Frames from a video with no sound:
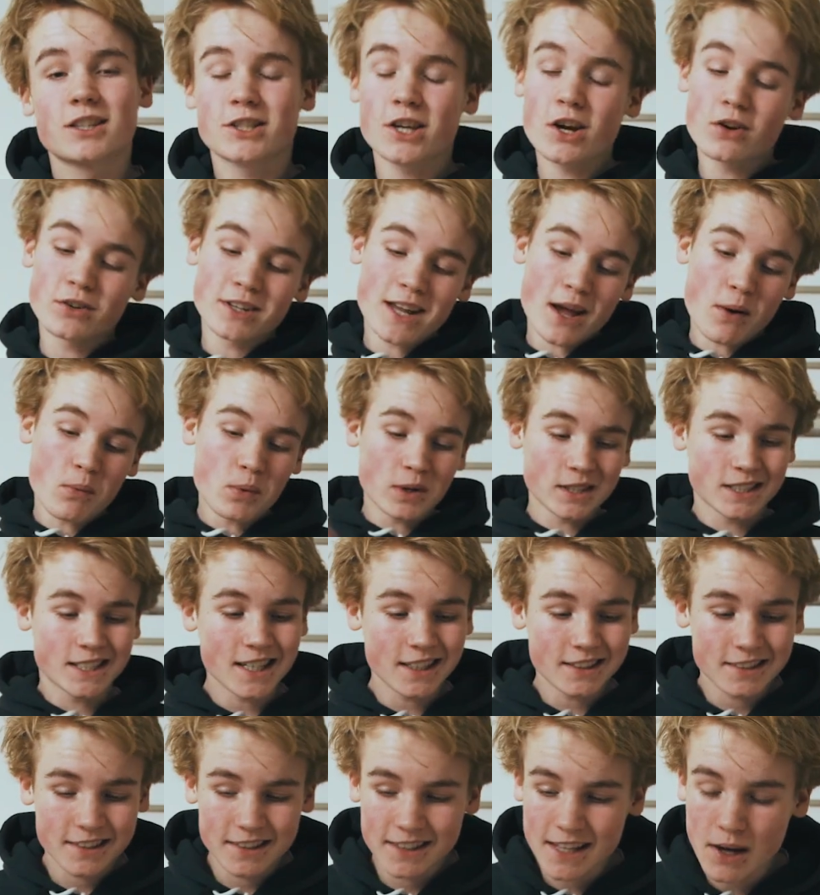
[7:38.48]
So that was
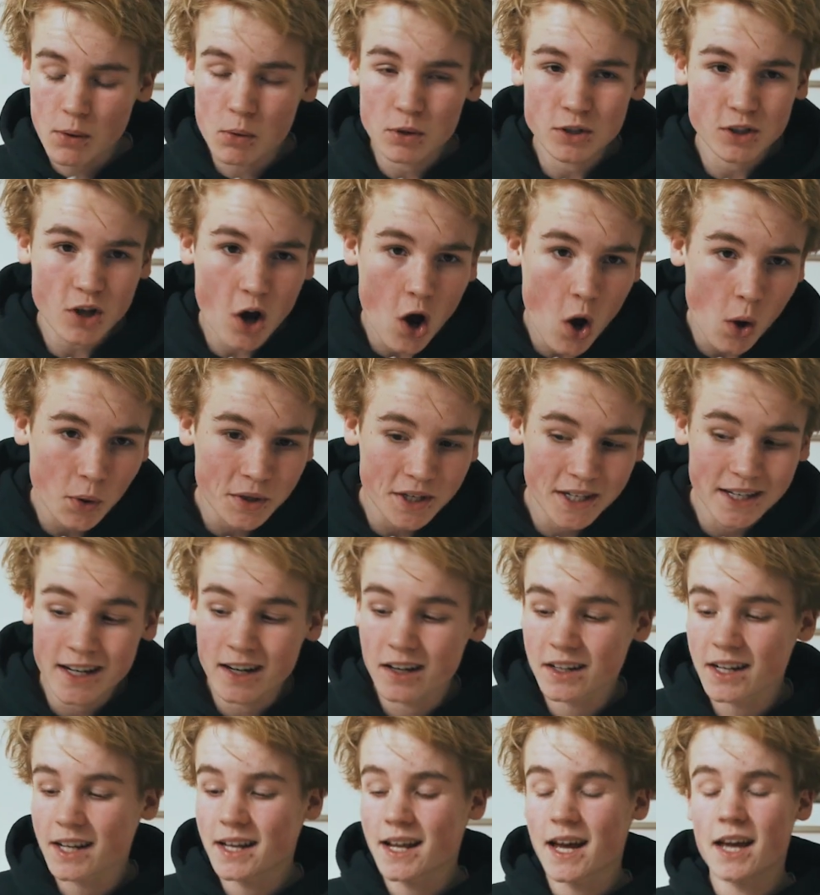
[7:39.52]
it. That was all the
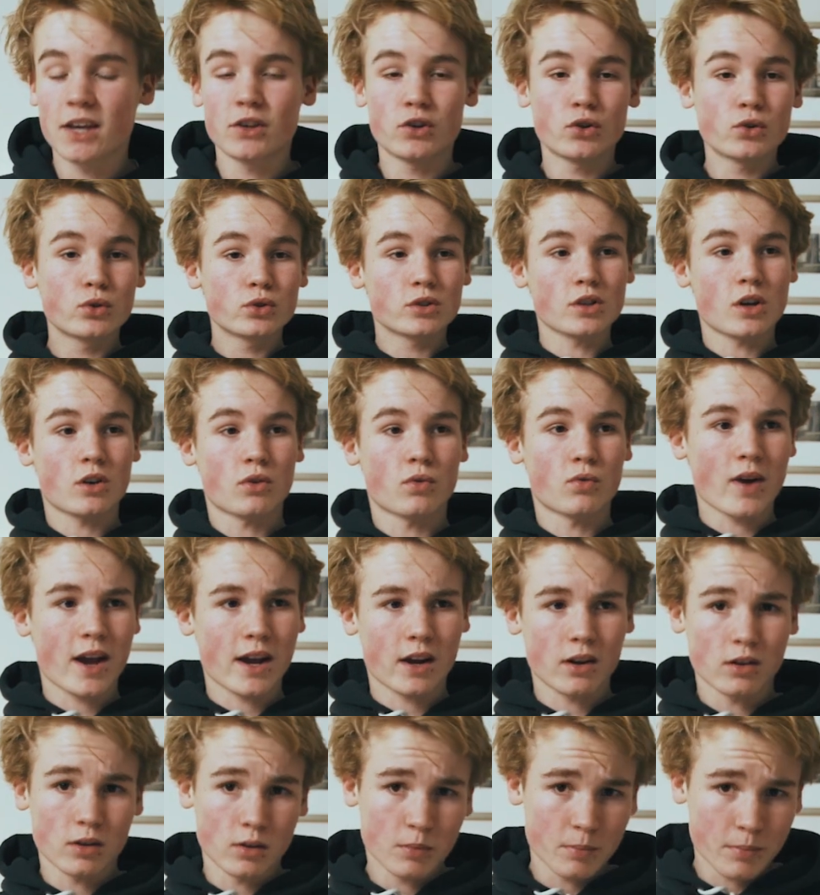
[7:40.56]
gear that I use on a
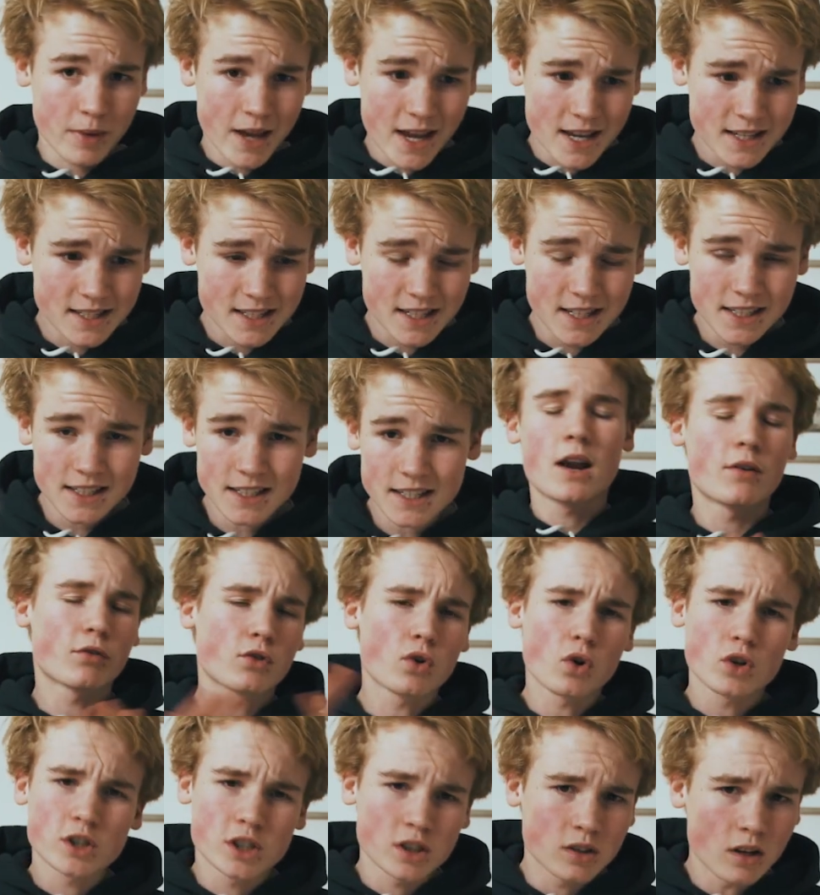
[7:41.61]
regular basis. And of
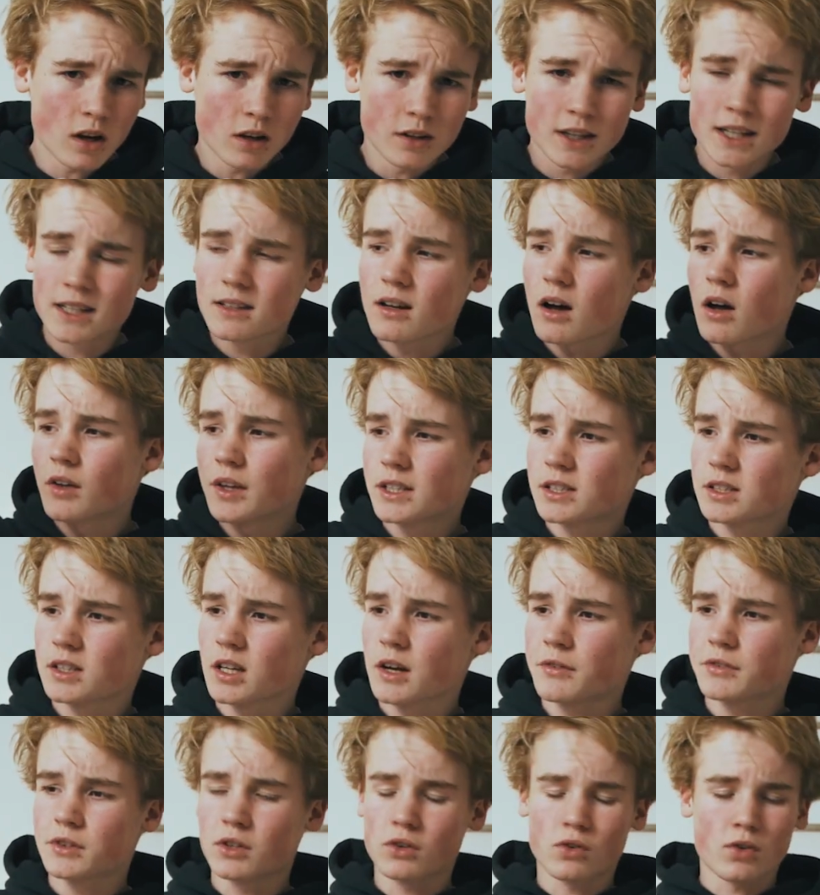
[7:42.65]
course you don't need all this
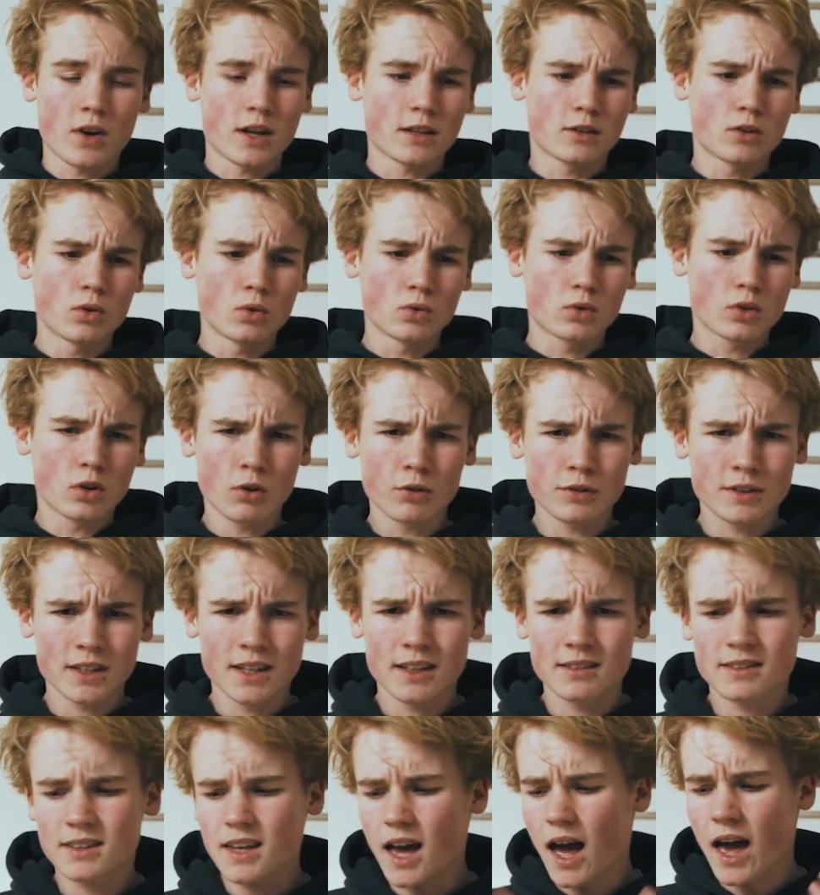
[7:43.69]
stuff to create good
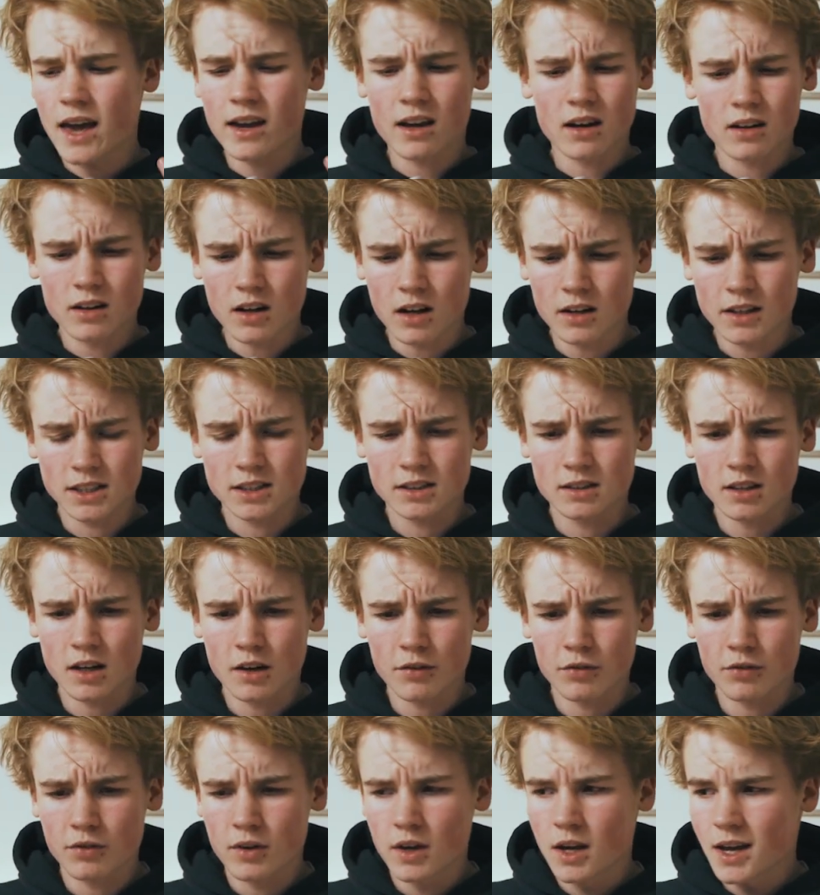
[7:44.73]
content. I got all this
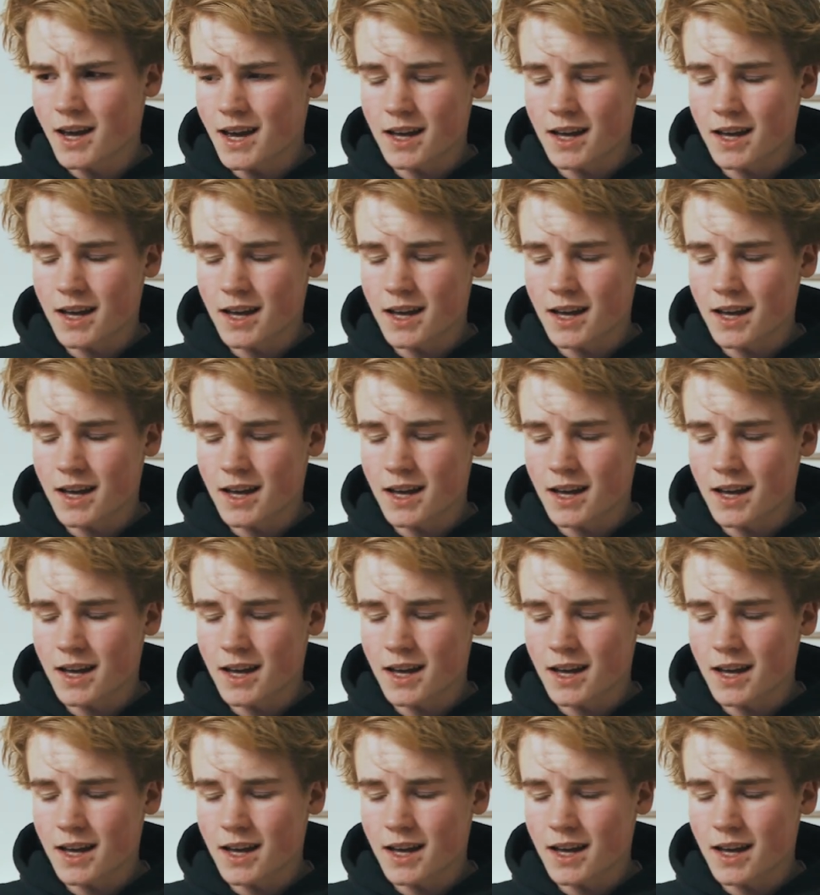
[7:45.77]
stuff.